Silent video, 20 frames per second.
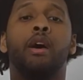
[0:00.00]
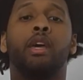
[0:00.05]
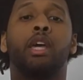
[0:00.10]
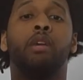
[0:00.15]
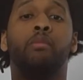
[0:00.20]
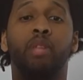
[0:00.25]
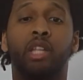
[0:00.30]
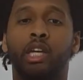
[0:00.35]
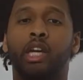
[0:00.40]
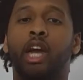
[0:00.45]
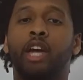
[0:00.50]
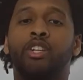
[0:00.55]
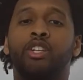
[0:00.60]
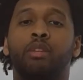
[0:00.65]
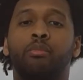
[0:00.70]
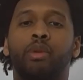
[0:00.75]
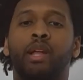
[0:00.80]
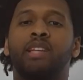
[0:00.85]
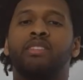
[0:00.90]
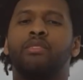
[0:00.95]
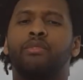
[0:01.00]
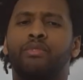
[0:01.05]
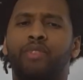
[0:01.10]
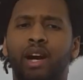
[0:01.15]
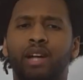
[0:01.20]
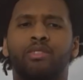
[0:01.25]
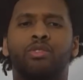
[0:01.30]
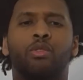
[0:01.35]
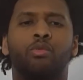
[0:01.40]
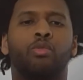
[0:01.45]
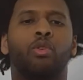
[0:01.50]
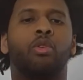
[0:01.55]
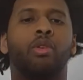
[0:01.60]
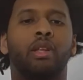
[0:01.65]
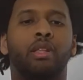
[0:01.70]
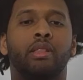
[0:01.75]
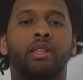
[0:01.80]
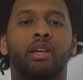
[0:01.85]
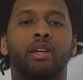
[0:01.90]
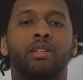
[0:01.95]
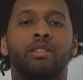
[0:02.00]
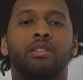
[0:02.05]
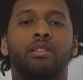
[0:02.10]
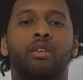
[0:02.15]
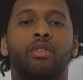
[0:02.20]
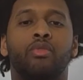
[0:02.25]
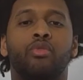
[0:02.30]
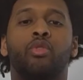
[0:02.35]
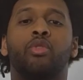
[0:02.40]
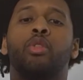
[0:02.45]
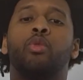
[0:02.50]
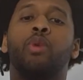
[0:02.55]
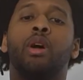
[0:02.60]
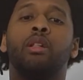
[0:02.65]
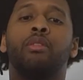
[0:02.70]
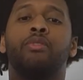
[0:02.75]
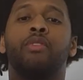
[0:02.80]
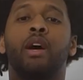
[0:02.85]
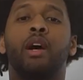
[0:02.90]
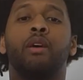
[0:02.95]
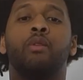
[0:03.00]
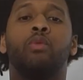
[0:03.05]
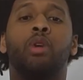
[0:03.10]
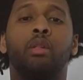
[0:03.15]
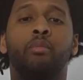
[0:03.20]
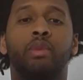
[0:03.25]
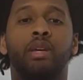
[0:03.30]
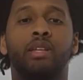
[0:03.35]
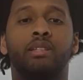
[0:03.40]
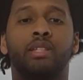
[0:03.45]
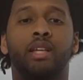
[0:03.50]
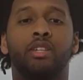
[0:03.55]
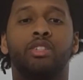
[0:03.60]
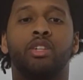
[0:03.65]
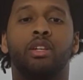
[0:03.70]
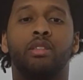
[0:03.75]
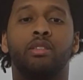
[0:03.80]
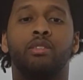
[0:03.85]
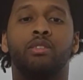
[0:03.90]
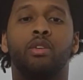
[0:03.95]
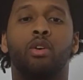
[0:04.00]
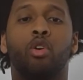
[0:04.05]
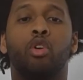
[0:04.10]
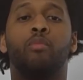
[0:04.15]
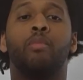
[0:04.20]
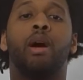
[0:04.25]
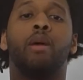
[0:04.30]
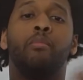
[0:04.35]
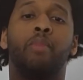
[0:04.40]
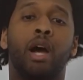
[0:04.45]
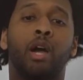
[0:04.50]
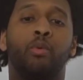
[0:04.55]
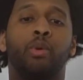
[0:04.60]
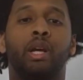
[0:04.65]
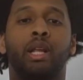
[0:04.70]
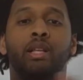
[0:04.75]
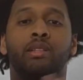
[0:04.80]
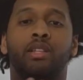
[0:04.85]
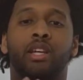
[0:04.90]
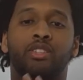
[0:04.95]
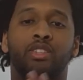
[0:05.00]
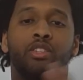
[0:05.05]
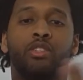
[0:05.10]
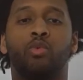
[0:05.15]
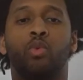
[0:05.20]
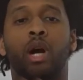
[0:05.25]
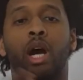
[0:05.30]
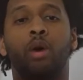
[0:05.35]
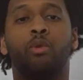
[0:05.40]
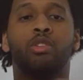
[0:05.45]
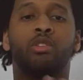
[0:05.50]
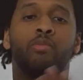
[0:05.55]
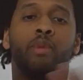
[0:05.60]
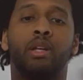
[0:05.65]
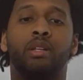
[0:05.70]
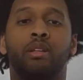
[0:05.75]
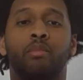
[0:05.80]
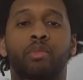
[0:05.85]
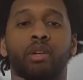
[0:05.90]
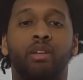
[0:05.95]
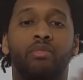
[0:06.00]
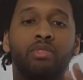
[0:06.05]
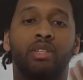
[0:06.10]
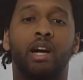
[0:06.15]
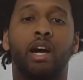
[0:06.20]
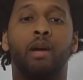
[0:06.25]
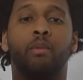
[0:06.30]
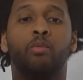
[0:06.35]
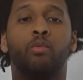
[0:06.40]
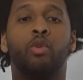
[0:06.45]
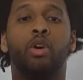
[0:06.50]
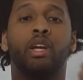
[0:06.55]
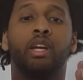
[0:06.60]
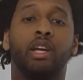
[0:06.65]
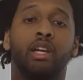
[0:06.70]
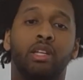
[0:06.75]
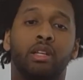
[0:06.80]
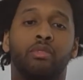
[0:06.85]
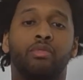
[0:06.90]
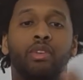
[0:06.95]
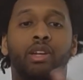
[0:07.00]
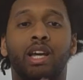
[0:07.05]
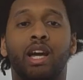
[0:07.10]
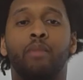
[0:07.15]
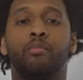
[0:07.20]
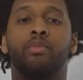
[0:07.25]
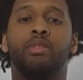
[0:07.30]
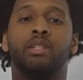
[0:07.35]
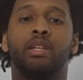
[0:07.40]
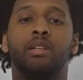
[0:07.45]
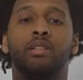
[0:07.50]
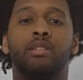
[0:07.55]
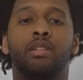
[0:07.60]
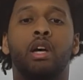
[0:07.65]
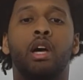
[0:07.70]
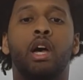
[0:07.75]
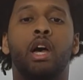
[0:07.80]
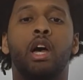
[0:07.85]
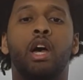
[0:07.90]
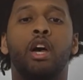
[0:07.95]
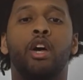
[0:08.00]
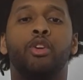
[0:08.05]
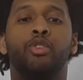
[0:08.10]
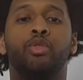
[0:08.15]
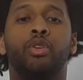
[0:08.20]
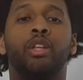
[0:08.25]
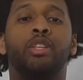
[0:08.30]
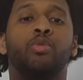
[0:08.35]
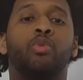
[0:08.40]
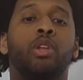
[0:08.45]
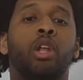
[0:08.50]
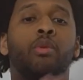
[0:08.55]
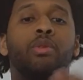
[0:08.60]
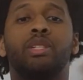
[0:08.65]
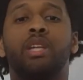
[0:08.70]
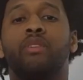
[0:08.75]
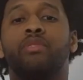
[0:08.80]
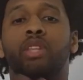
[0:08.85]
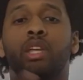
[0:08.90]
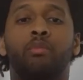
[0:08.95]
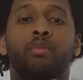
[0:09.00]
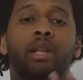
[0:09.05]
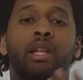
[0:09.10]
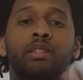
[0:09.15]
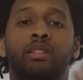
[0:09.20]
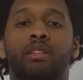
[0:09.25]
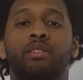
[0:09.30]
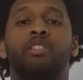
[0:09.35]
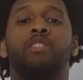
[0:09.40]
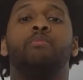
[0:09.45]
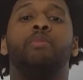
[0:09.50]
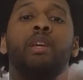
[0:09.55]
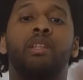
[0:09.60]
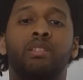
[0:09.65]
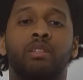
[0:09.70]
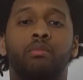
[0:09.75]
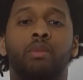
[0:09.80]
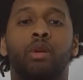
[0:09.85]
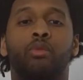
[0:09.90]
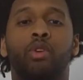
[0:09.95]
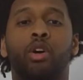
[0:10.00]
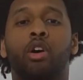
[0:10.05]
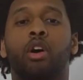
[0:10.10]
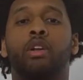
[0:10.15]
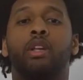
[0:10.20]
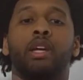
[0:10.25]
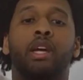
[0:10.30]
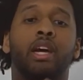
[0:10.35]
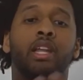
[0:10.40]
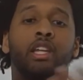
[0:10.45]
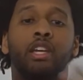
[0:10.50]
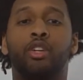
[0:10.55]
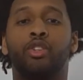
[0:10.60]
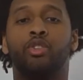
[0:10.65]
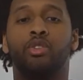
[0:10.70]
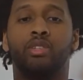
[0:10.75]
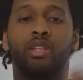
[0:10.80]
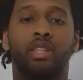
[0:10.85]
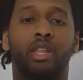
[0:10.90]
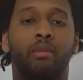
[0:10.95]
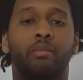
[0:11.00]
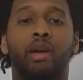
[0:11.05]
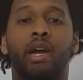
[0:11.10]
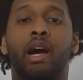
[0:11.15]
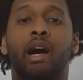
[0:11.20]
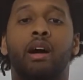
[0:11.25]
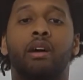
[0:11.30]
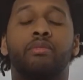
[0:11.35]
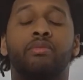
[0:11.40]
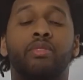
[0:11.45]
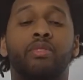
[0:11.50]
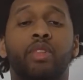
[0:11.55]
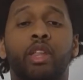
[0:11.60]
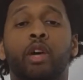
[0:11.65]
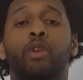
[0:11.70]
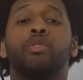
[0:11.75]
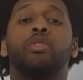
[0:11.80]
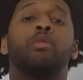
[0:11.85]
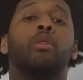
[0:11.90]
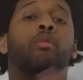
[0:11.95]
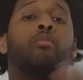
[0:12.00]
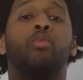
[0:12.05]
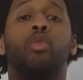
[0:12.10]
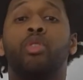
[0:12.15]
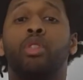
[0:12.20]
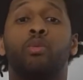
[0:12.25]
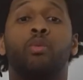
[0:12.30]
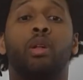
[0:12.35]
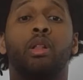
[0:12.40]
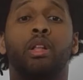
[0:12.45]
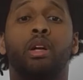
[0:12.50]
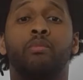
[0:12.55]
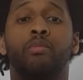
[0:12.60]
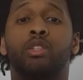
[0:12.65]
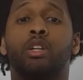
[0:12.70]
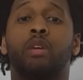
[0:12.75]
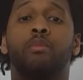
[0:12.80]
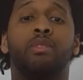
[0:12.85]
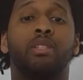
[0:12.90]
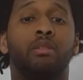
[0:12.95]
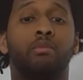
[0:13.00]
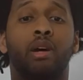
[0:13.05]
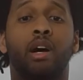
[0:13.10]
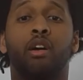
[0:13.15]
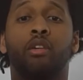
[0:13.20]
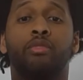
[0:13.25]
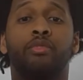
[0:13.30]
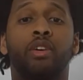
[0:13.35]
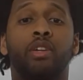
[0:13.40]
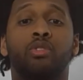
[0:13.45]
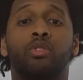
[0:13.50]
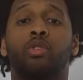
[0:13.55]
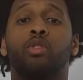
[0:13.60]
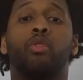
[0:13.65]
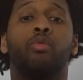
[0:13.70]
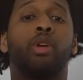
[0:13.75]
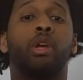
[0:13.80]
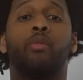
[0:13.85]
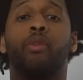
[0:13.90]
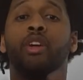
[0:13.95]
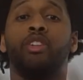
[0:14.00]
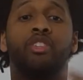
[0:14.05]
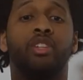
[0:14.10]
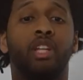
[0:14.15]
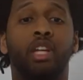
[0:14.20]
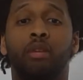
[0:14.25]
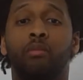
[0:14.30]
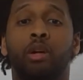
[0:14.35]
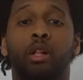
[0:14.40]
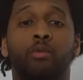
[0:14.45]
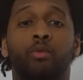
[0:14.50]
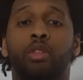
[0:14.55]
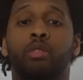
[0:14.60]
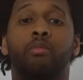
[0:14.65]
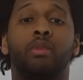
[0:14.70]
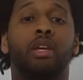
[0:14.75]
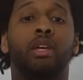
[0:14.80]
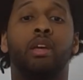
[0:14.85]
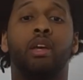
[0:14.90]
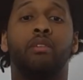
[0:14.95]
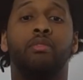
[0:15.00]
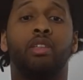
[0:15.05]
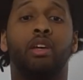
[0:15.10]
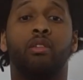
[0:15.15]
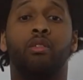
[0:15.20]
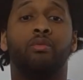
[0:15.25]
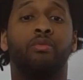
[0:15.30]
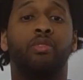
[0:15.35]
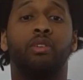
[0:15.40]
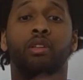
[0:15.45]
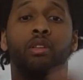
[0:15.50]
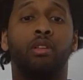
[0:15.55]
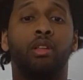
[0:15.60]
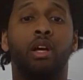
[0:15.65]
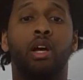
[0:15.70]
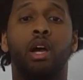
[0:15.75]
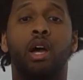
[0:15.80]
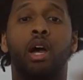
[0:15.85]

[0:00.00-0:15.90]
Communication plays a vital role in this. Through the welfare and well-being sessions, or my bi-weekly sessions where I will spend a bit of time working in different campuses, students will always have the ability to speak to me regarding any issues that they may have. They also are more than welcome to come to my office or rearrange an email with me if they don't feel